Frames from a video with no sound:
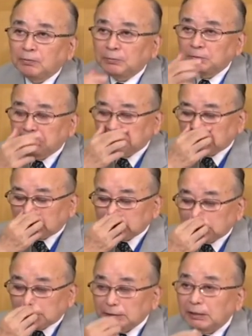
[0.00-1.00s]
when we
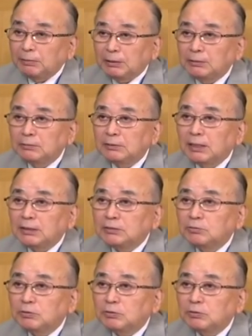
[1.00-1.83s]
started the Deming, that